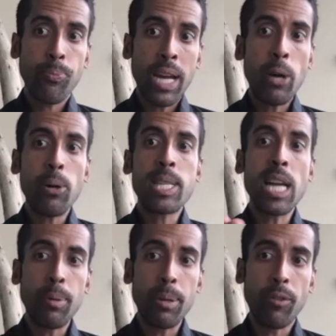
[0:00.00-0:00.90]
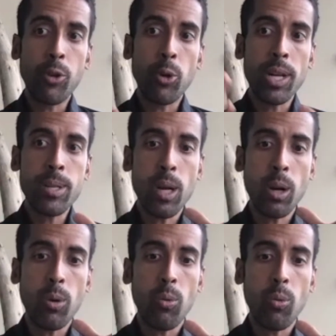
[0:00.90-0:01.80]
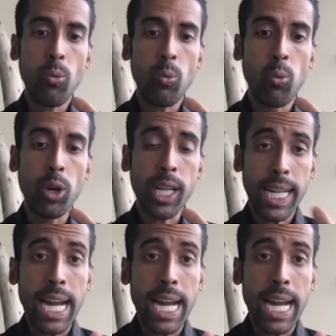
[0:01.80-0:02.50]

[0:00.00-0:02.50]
I always tell people, if you want to start working